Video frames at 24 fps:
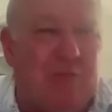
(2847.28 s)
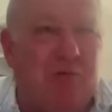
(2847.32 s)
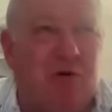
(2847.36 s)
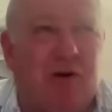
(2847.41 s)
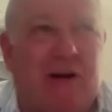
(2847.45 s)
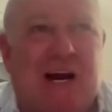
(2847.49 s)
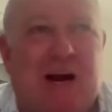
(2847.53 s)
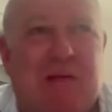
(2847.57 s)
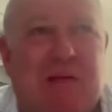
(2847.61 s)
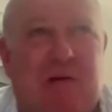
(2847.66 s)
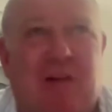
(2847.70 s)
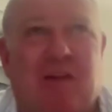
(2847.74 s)
people
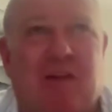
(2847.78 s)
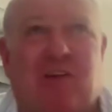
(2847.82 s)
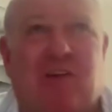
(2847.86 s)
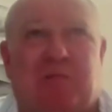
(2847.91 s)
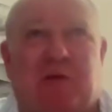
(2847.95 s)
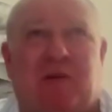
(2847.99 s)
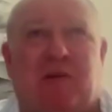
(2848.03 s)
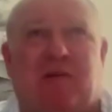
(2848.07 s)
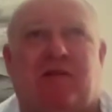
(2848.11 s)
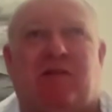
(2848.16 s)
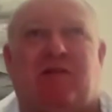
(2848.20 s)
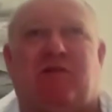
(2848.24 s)
come to this
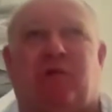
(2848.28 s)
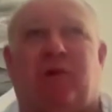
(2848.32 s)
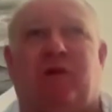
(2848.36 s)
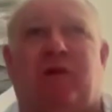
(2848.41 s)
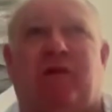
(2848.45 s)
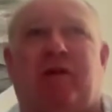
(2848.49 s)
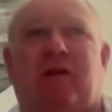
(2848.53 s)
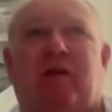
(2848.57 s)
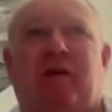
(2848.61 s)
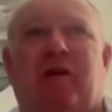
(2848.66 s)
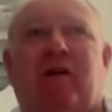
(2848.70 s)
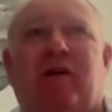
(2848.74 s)
business
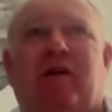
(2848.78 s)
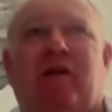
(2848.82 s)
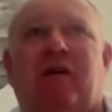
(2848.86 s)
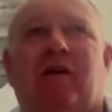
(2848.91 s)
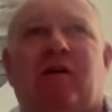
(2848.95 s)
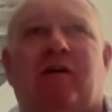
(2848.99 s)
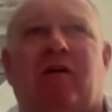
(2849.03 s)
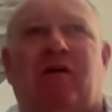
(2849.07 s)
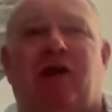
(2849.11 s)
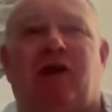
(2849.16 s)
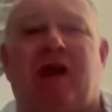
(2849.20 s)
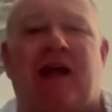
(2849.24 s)
with
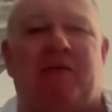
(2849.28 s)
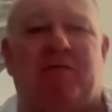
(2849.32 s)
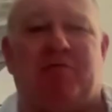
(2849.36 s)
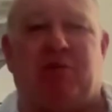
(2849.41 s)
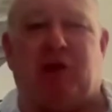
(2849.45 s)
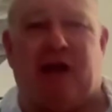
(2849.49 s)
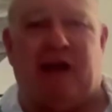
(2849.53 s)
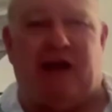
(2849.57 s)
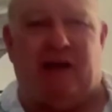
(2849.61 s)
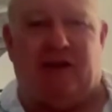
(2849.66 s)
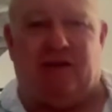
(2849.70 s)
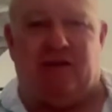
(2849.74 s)
grand
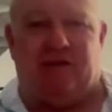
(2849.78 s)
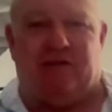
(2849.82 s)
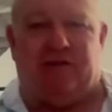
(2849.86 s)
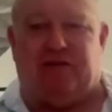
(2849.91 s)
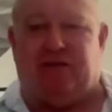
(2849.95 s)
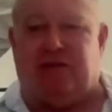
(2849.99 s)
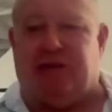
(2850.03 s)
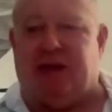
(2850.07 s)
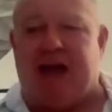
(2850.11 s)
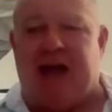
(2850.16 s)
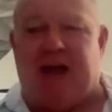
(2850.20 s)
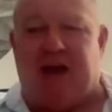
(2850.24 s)
plans of
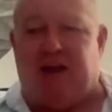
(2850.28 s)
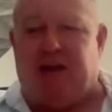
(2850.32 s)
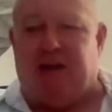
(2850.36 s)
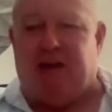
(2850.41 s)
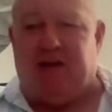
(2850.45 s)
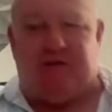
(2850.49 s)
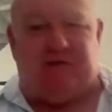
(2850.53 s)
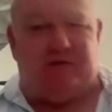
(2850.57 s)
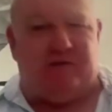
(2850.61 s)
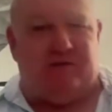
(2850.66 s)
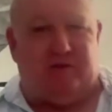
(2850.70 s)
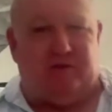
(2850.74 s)
scaling
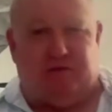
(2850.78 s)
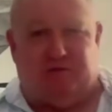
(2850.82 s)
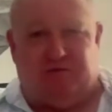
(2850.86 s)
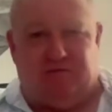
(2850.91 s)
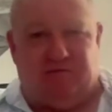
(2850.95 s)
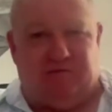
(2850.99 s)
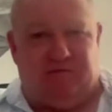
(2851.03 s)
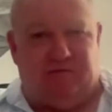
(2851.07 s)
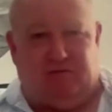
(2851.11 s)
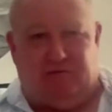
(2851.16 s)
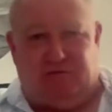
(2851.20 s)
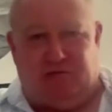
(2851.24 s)
it to
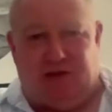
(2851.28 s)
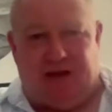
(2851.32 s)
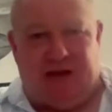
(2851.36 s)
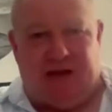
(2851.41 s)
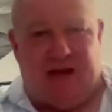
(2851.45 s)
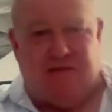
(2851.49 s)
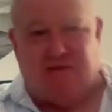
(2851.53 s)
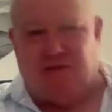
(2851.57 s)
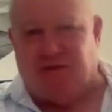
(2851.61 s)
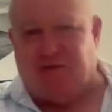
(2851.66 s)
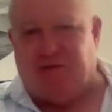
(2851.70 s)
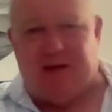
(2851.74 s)

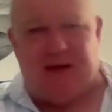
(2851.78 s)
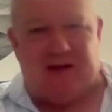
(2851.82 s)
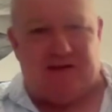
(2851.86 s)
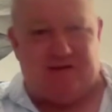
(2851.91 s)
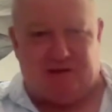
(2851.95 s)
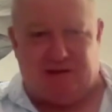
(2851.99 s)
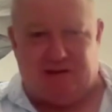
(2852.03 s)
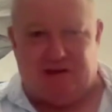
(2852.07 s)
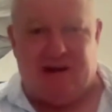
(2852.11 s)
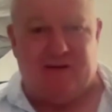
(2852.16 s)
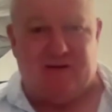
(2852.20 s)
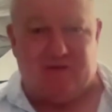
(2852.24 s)

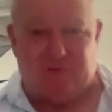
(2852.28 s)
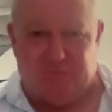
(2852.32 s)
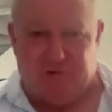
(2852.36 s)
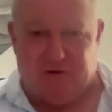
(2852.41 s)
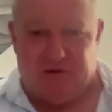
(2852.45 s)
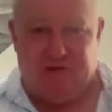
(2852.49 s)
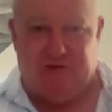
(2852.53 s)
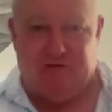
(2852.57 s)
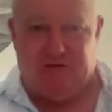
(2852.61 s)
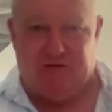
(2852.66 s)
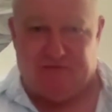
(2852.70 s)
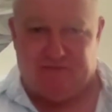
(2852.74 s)
100,000
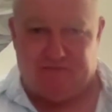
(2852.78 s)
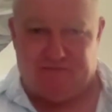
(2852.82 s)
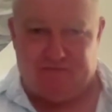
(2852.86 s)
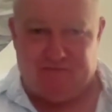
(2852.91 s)
customers.